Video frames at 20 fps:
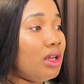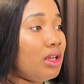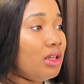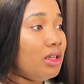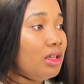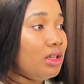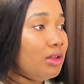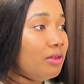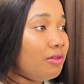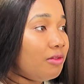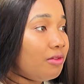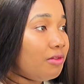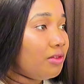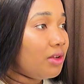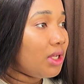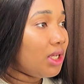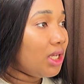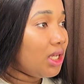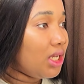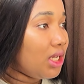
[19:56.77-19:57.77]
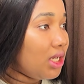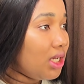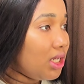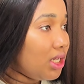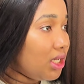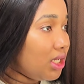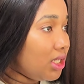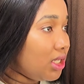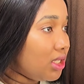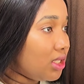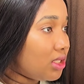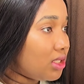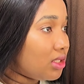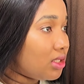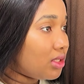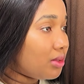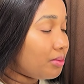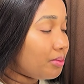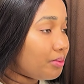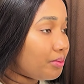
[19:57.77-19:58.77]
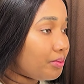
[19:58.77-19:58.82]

If it